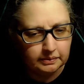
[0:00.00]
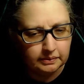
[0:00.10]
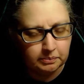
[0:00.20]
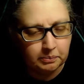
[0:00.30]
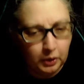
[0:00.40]

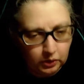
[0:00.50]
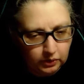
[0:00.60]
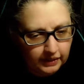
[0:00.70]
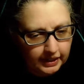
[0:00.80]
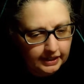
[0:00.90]

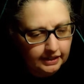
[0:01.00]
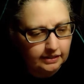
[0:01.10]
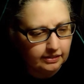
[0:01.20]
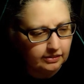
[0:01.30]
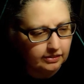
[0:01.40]

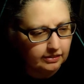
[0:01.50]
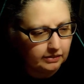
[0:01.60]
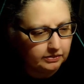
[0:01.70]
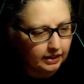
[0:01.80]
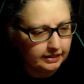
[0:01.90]
movies and
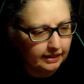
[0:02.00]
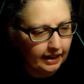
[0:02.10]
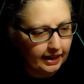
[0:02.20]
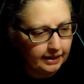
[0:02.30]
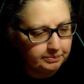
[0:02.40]
stuff like
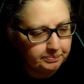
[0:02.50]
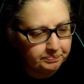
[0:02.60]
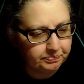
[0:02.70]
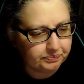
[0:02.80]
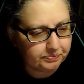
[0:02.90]
that.
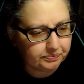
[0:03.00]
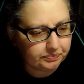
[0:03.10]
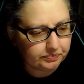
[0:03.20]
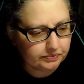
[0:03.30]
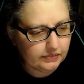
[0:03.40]

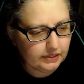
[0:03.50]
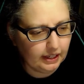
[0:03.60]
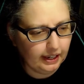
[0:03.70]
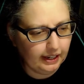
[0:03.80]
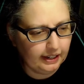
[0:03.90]

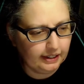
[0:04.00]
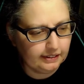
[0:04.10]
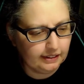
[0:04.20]
And